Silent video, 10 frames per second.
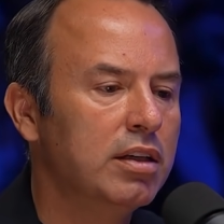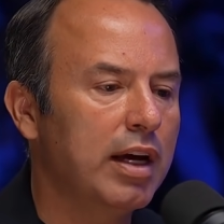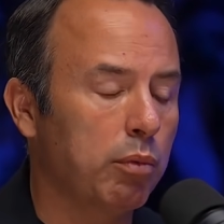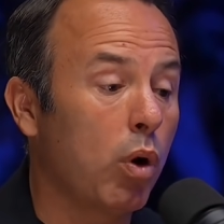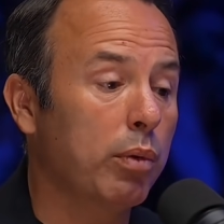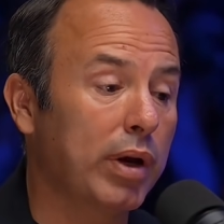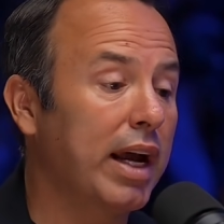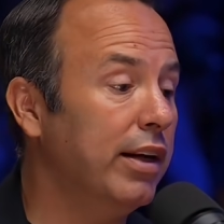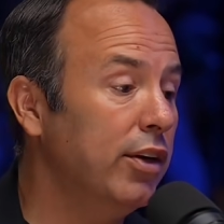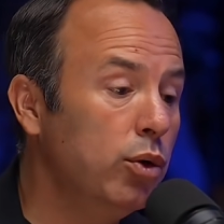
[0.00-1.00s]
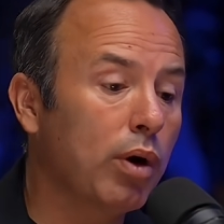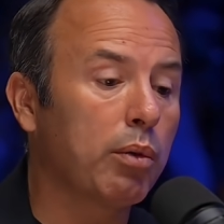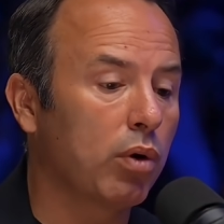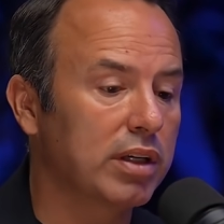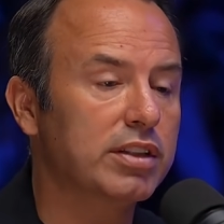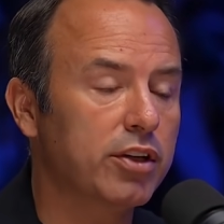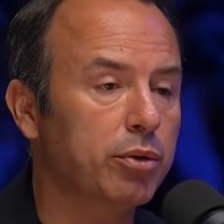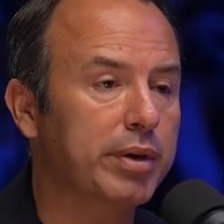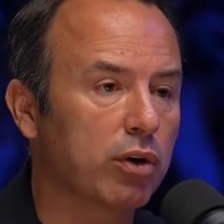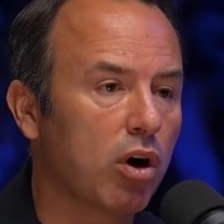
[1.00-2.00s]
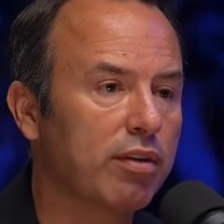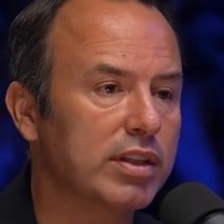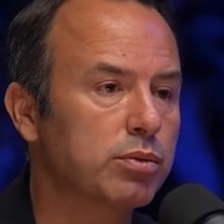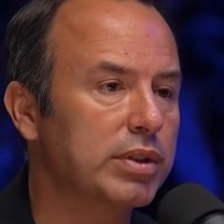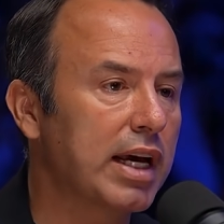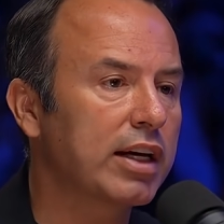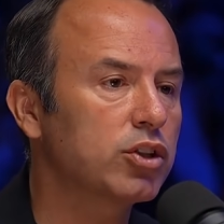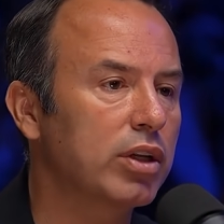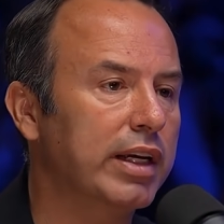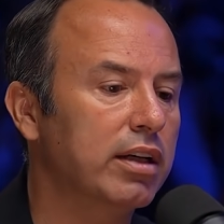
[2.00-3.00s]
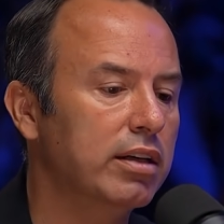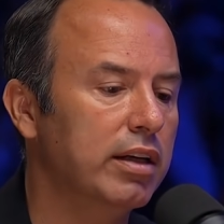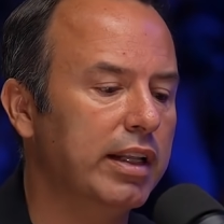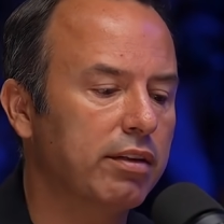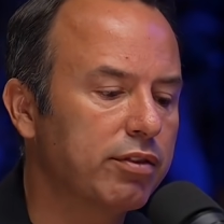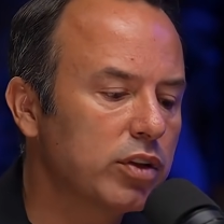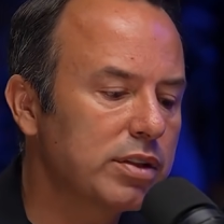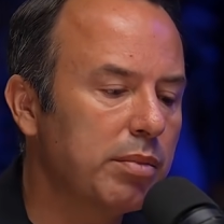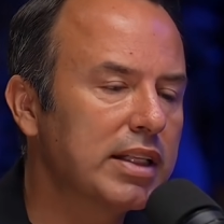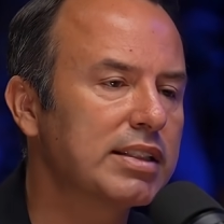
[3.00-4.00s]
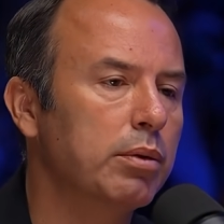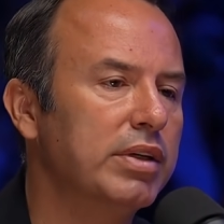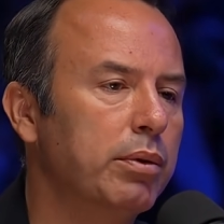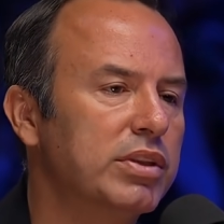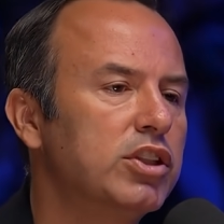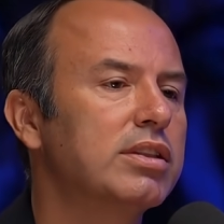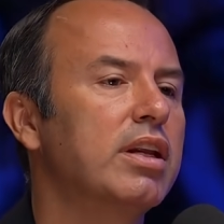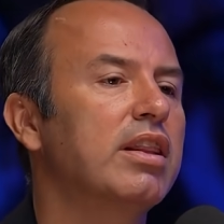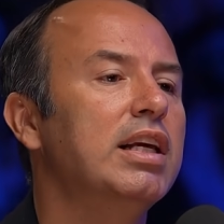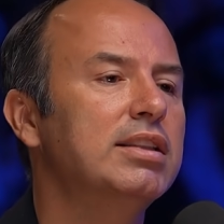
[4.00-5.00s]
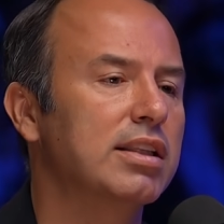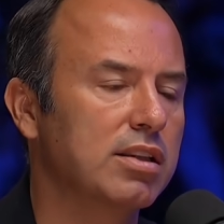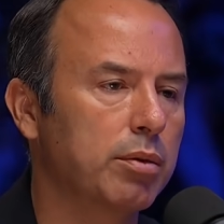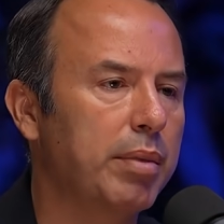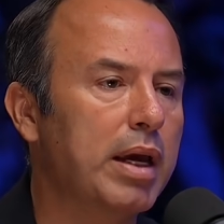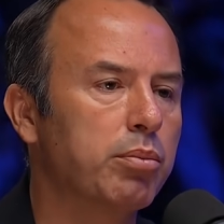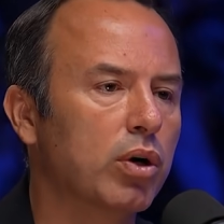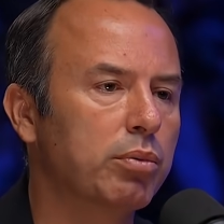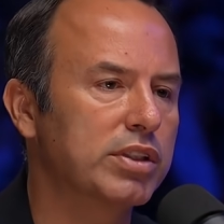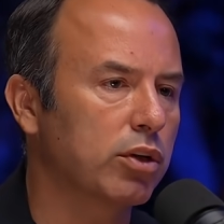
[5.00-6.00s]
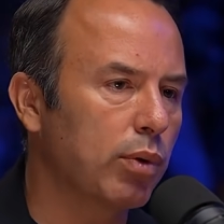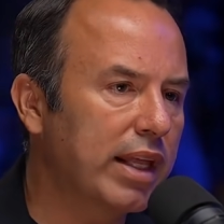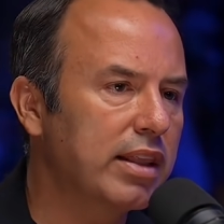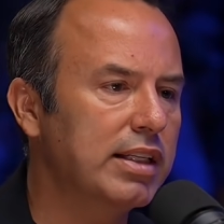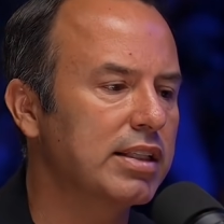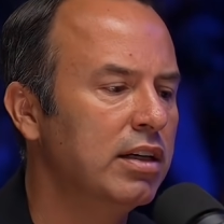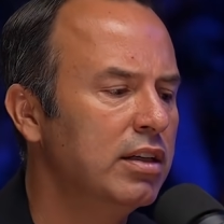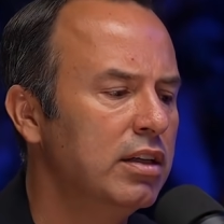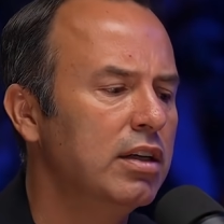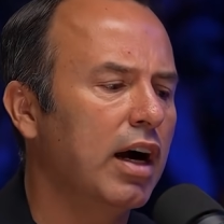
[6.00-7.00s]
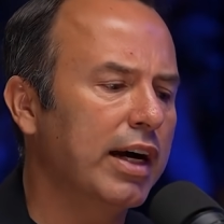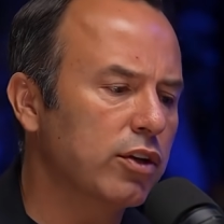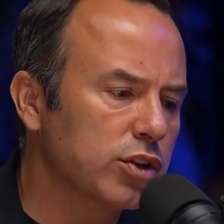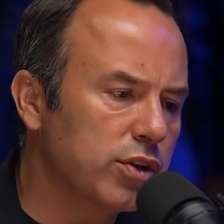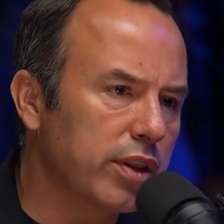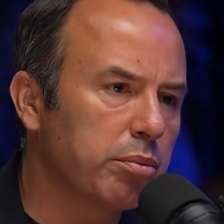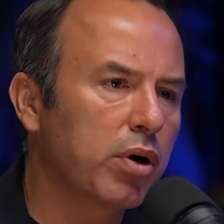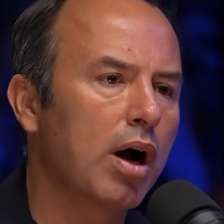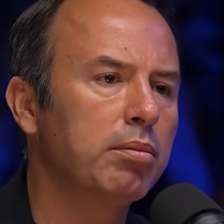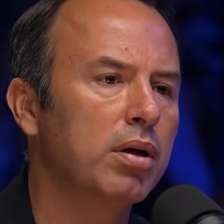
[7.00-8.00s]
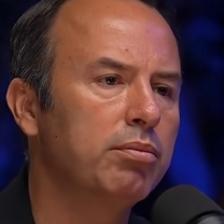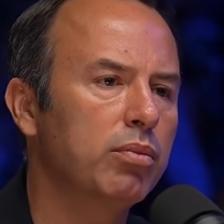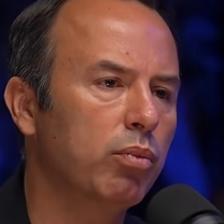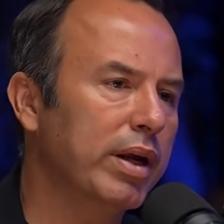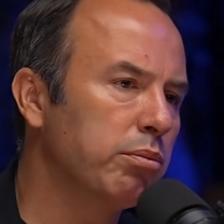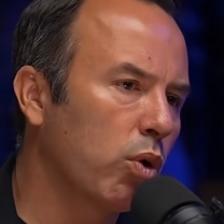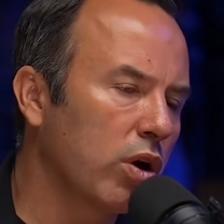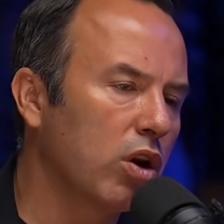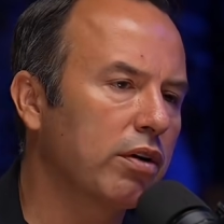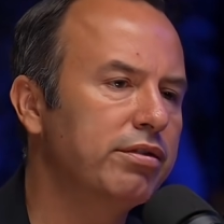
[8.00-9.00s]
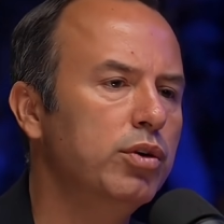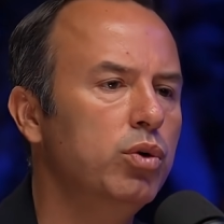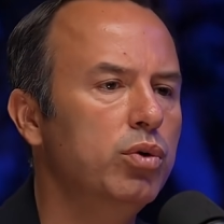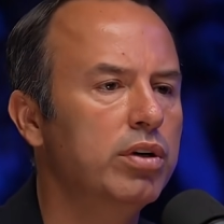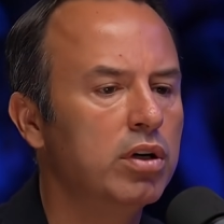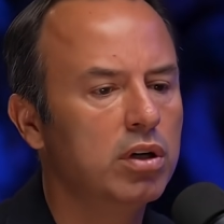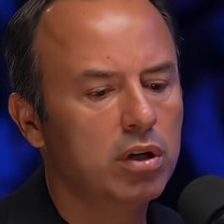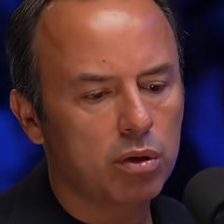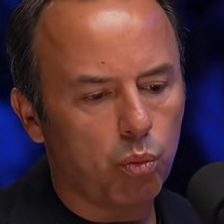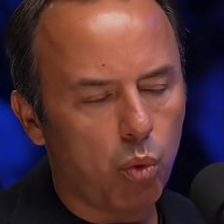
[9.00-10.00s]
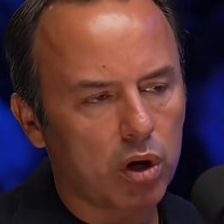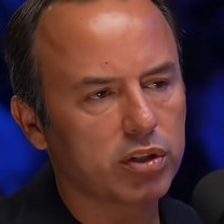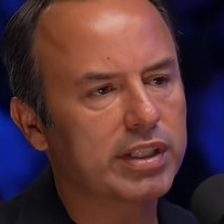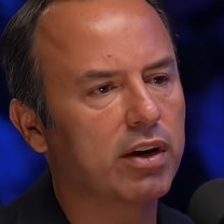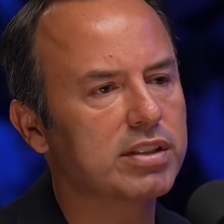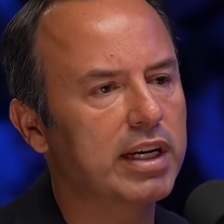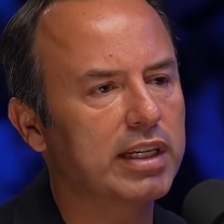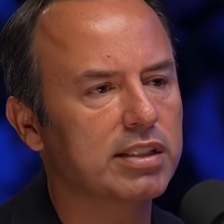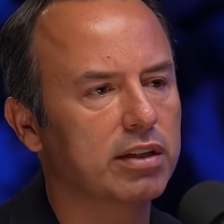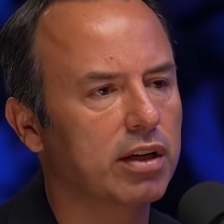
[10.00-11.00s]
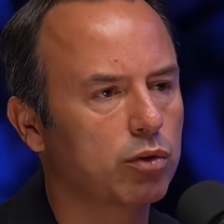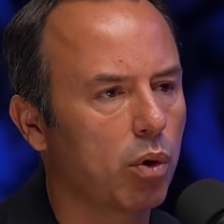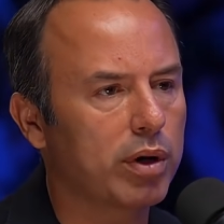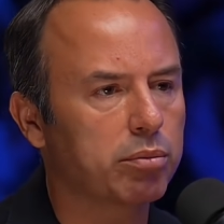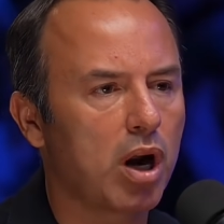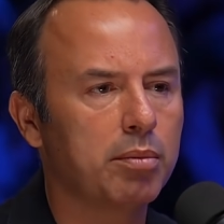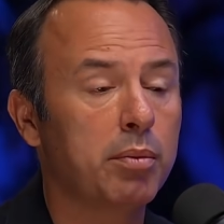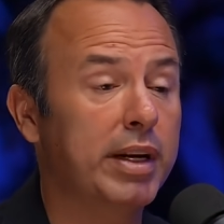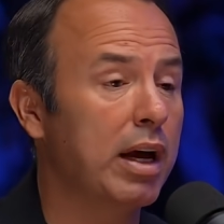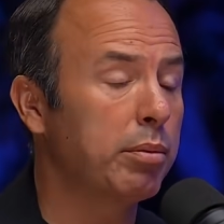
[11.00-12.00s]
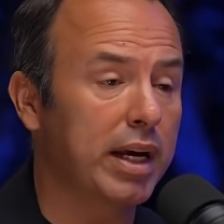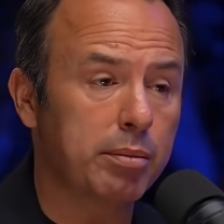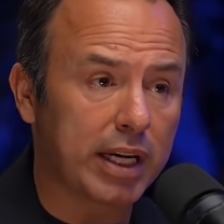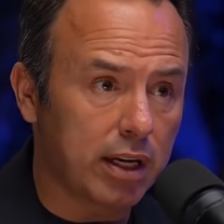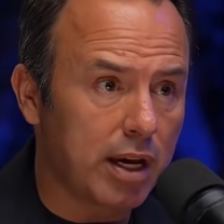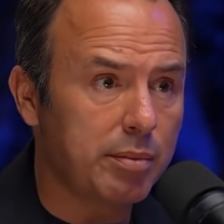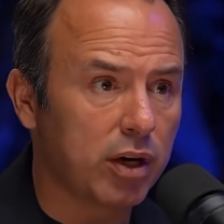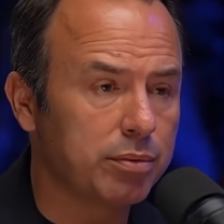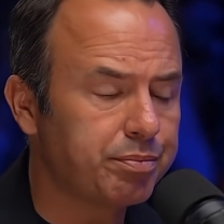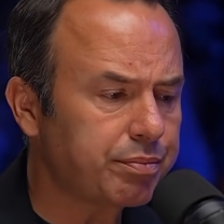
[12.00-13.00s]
and what, when I knew I wanted to do Pure Harvest, was actually in the first months, it was just a thesis on paper. It was a great thesis. I understood the problem. We import all our food. Water scarcity is a growing problem and now becoming a nightmare.